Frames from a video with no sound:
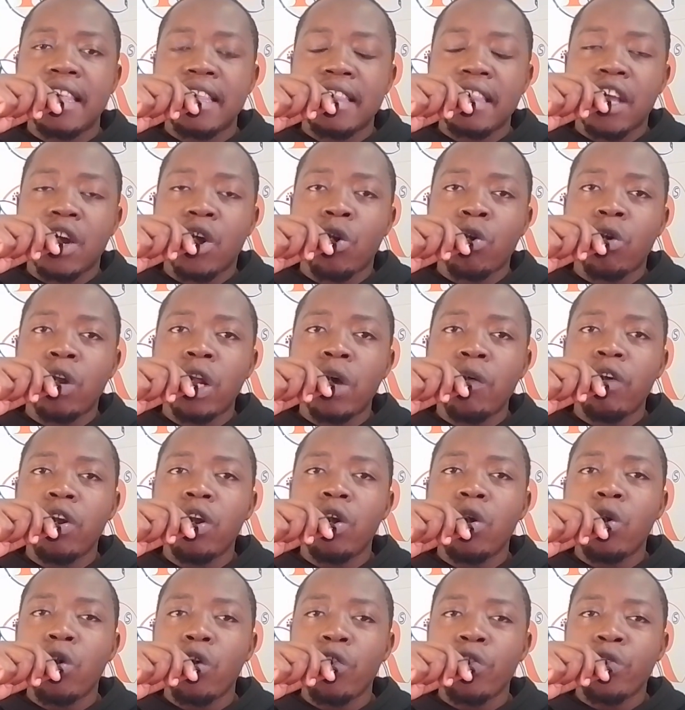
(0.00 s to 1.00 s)
the crawler
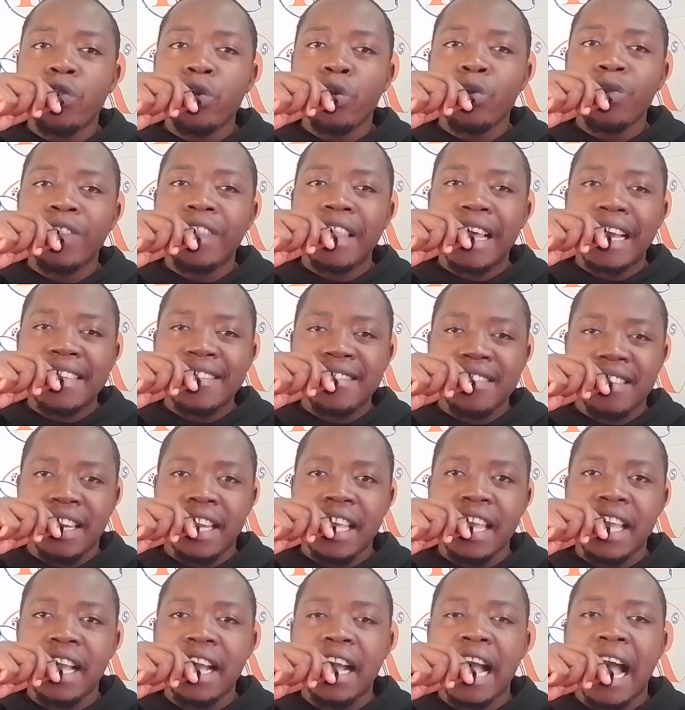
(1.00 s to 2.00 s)
will go through that
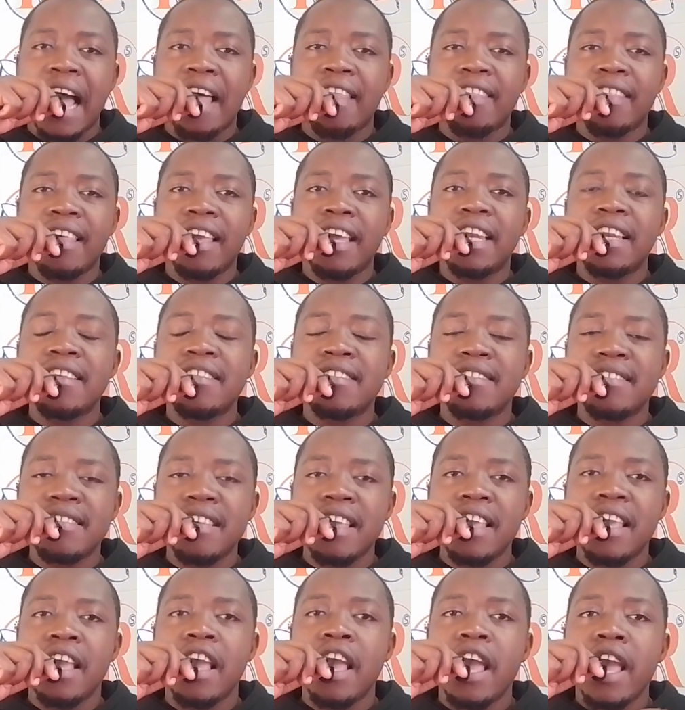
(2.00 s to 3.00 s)
link and then
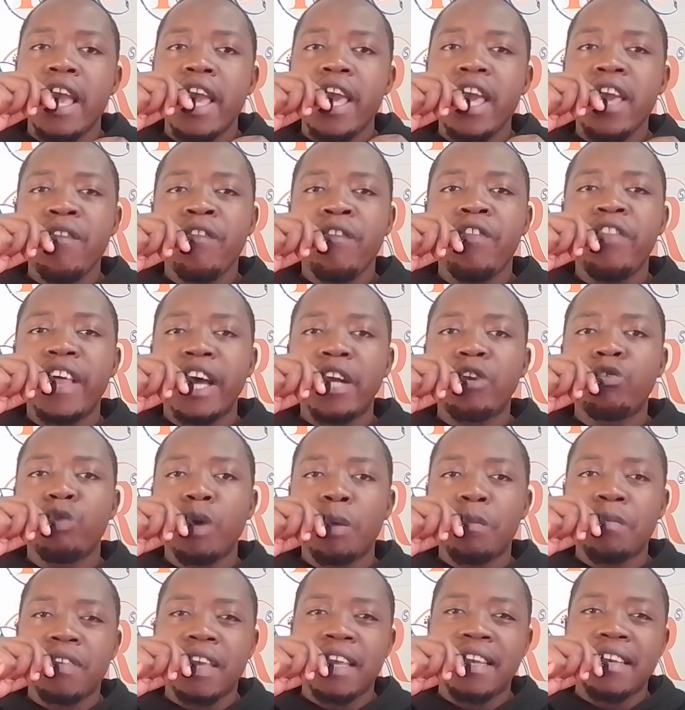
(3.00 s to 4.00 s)
see if that
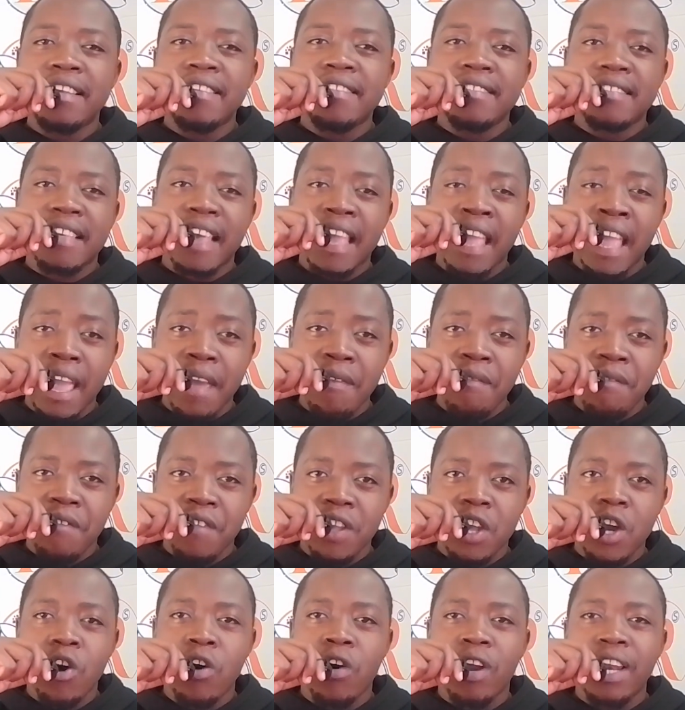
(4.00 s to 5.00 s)
website is heavy,